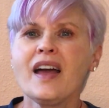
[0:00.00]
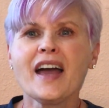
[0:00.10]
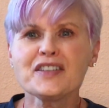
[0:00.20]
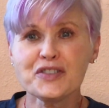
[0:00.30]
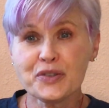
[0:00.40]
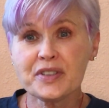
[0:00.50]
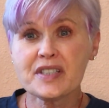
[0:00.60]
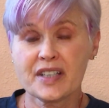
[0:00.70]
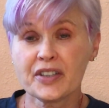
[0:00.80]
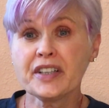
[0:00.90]
As
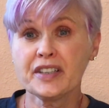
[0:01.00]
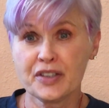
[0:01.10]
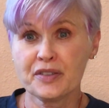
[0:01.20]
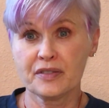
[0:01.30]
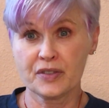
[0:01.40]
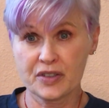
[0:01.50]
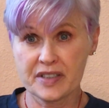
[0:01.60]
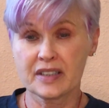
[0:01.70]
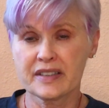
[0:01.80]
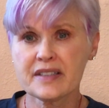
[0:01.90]
Unitarian
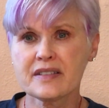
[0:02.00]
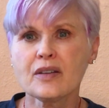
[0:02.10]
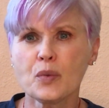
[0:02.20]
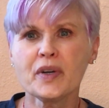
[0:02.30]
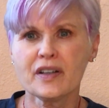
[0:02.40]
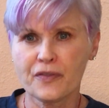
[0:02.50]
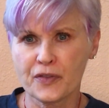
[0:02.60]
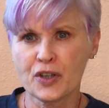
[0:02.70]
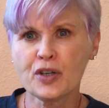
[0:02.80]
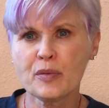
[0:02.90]
Universalists, we
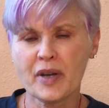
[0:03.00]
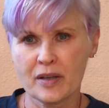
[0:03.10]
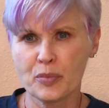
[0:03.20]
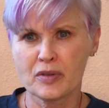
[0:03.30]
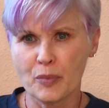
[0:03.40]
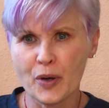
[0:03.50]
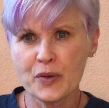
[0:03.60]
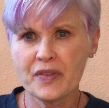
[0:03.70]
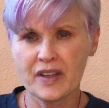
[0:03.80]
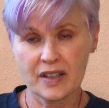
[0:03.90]
affirm and
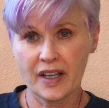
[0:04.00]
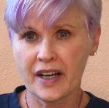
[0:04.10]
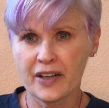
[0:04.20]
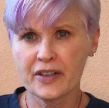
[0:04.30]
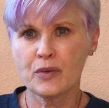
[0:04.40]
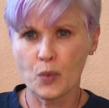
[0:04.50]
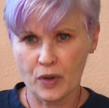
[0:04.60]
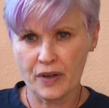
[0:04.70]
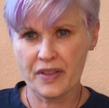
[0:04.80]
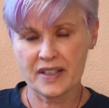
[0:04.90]
promote the inherent
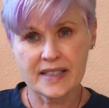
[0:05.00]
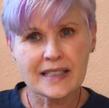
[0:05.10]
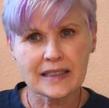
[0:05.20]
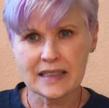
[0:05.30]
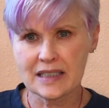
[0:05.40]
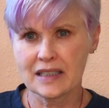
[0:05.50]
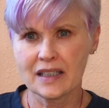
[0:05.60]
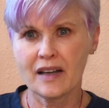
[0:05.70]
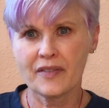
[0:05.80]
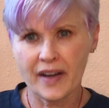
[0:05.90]
worth and dignity
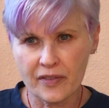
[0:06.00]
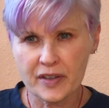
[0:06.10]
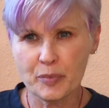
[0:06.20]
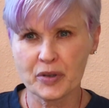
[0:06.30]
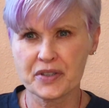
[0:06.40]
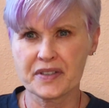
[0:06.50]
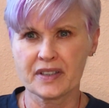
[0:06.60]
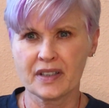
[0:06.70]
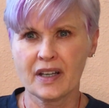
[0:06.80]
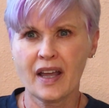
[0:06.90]
of every
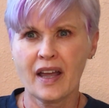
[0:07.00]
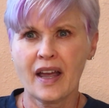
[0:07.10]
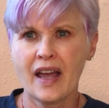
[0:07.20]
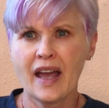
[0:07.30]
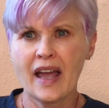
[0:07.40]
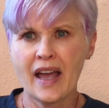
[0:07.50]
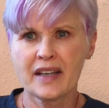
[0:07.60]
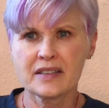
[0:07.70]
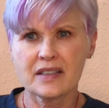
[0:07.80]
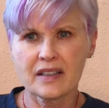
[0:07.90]
person
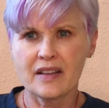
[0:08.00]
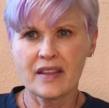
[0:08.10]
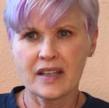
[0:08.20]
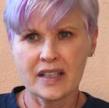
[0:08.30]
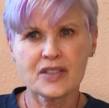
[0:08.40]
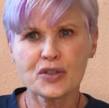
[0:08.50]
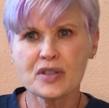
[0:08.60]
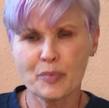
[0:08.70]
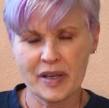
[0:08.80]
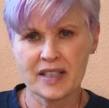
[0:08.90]
and the
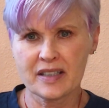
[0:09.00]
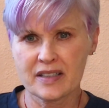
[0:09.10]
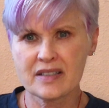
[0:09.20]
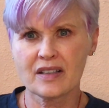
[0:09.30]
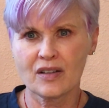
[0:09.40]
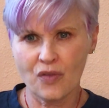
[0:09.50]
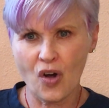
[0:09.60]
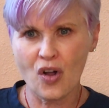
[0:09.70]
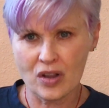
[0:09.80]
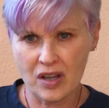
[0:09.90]
interdependence of
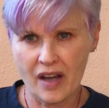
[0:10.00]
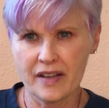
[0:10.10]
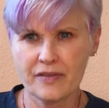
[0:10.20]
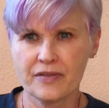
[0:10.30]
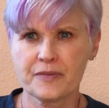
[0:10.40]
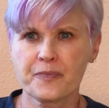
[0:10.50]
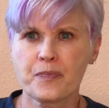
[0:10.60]
all life.